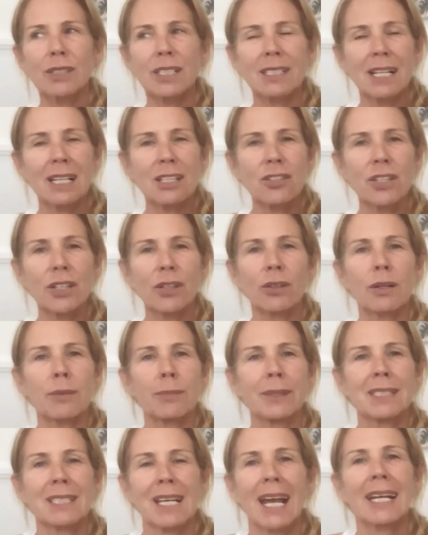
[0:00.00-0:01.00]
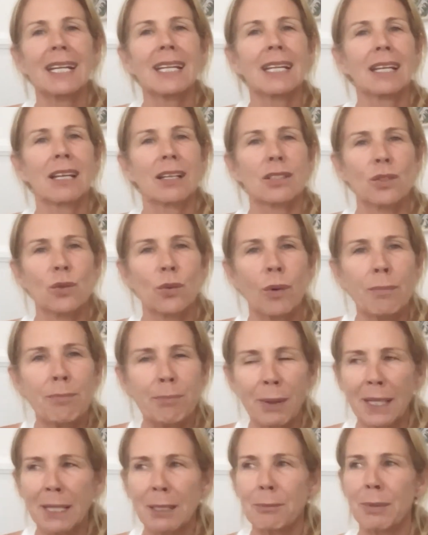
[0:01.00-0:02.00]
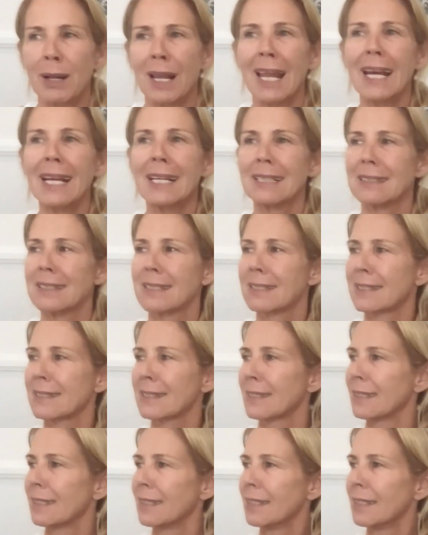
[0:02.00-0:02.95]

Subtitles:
It's actually going to be taking us to a better place,